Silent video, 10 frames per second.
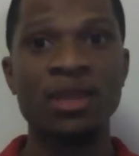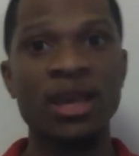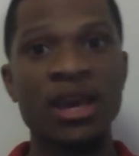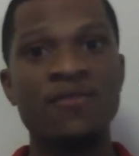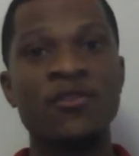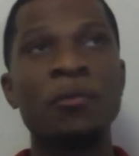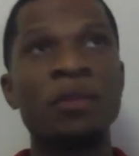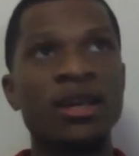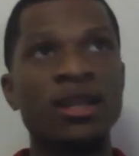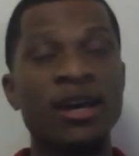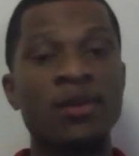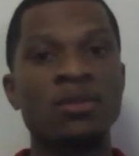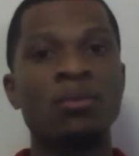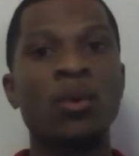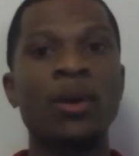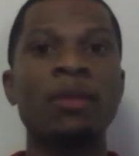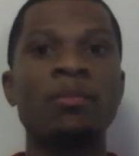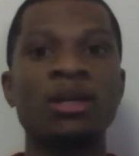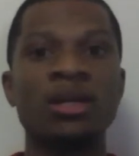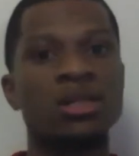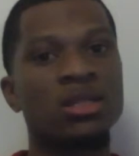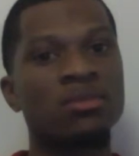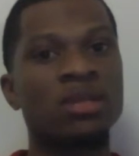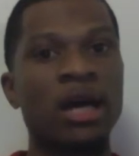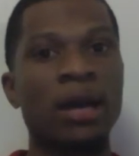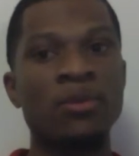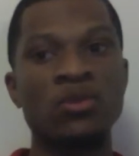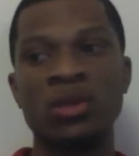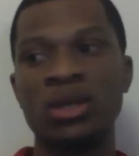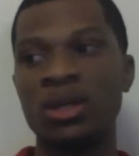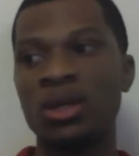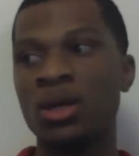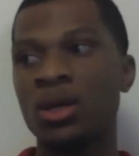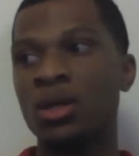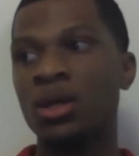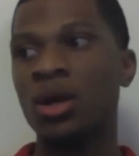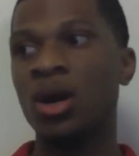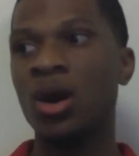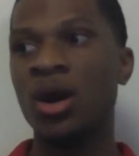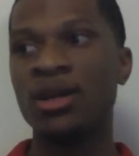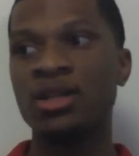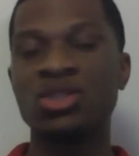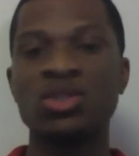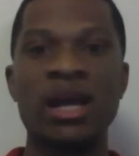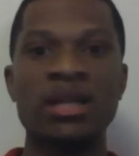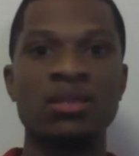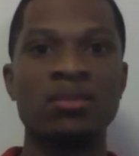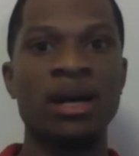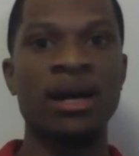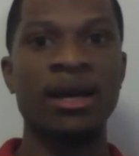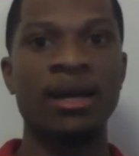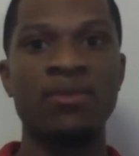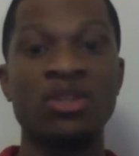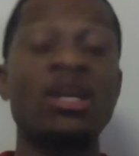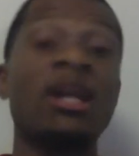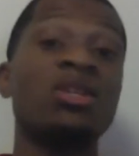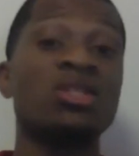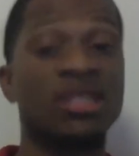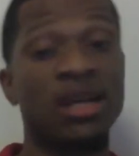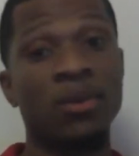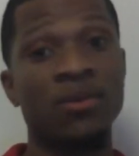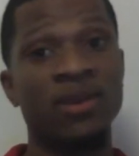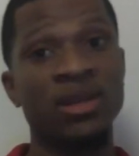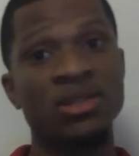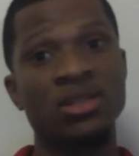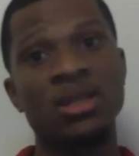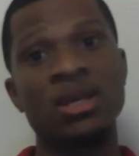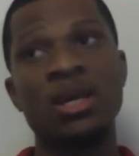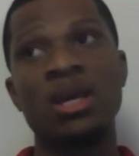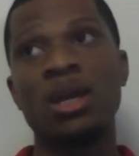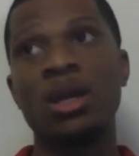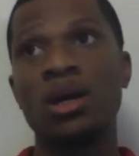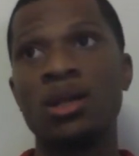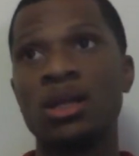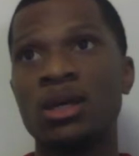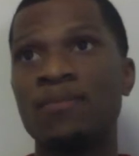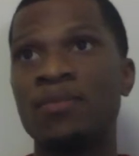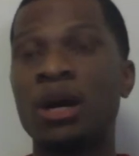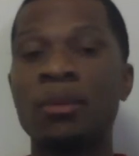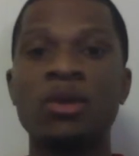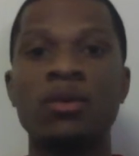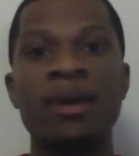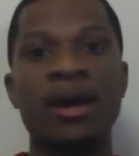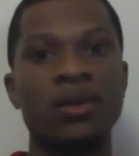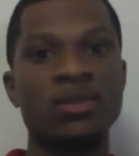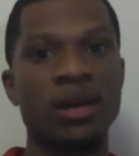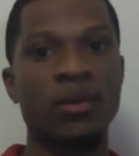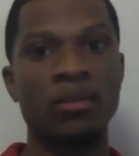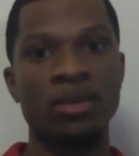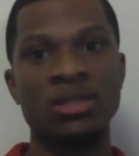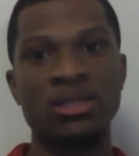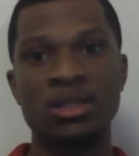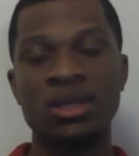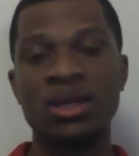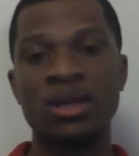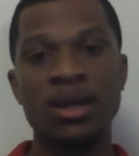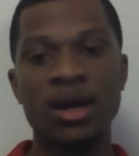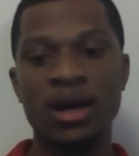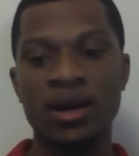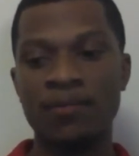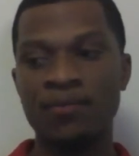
And for me, that was important because sometimes we are distracted by the challenges that we face and all the uphill battles that we must um,